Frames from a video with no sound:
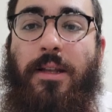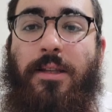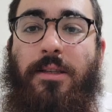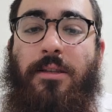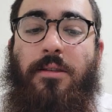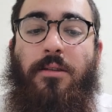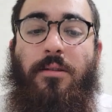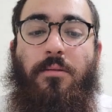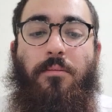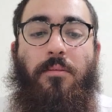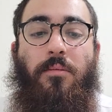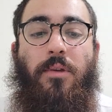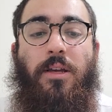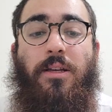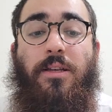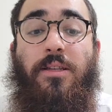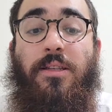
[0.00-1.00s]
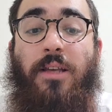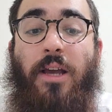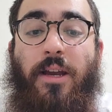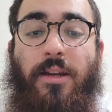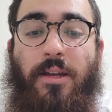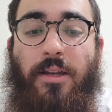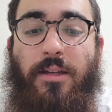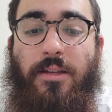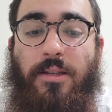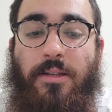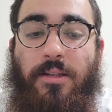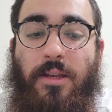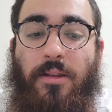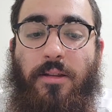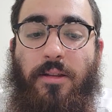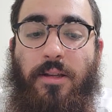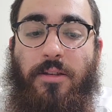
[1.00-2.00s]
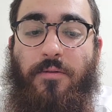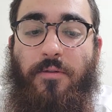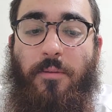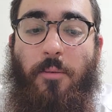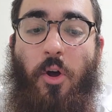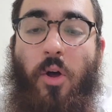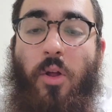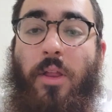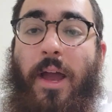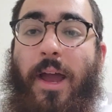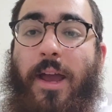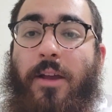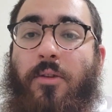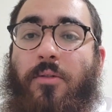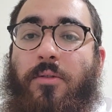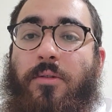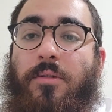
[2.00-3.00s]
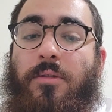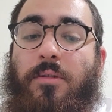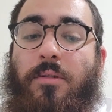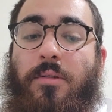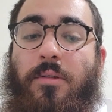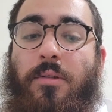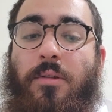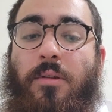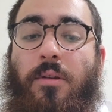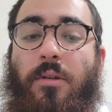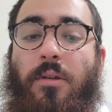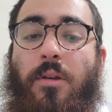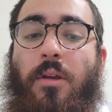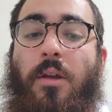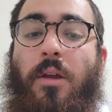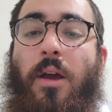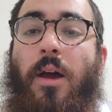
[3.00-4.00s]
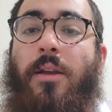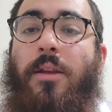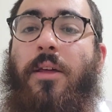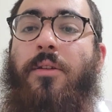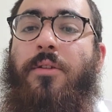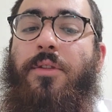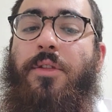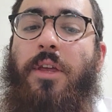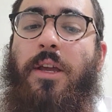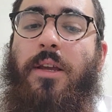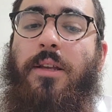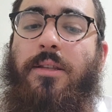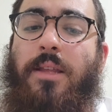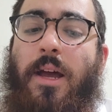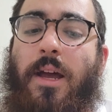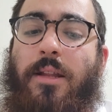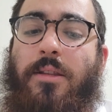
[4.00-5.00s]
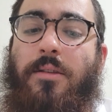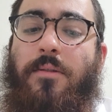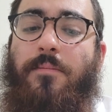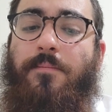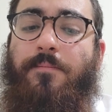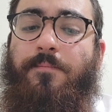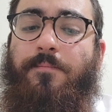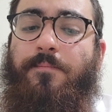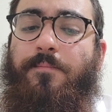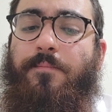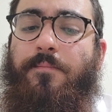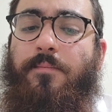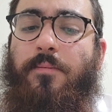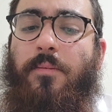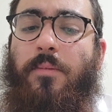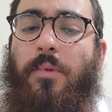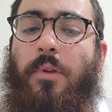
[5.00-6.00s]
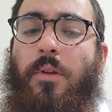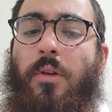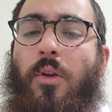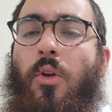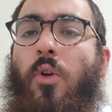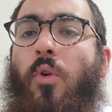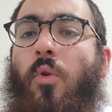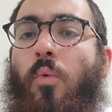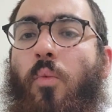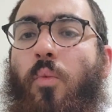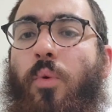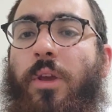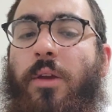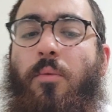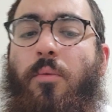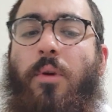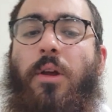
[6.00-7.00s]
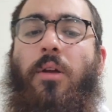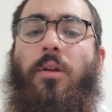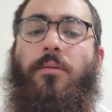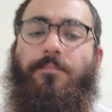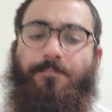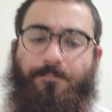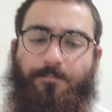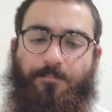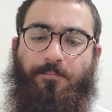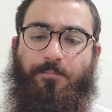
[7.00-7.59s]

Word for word: that's exciting to say the least from all angles. Another thing is that we will